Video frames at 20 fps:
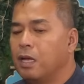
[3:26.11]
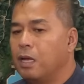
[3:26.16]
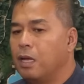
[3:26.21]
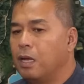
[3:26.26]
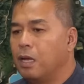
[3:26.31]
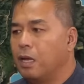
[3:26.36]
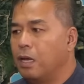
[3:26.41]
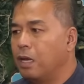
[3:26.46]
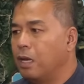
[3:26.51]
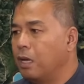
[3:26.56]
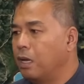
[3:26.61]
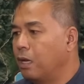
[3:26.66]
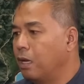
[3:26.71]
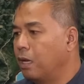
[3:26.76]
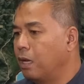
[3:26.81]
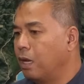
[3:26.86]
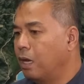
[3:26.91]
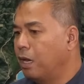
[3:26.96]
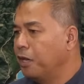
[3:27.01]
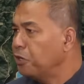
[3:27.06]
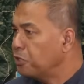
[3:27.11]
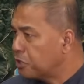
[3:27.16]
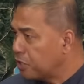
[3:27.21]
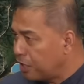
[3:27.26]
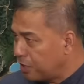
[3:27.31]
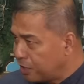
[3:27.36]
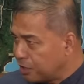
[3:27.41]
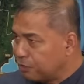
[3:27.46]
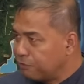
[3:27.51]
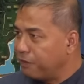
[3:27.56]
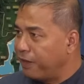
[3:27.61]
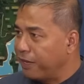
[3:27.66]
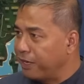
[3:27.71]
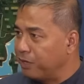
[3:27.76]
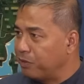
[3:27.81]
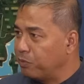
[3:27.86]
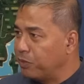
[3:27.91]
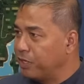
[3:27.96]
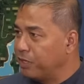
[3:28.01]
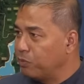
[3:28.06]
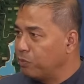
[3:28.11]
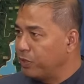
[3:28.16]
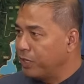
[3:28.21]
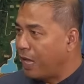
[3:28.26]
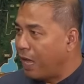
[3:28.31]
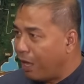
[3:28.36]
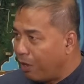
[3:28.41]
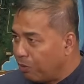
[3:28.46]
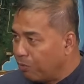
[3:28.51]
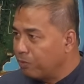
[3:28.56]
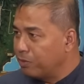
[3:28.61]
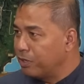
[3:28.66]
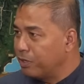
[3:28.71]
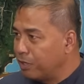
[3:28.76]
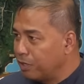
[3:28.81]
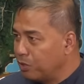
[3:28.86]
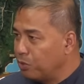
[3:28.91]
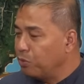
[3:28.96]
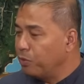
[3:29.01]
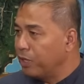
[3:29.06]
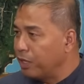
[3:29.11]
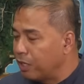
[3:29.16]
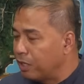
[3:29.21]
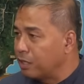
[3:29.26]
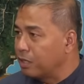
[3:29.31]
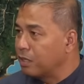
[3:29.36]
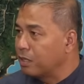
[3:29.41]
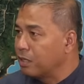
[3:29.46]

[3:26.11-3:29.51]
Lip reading: are you satisfied with how we're doing it?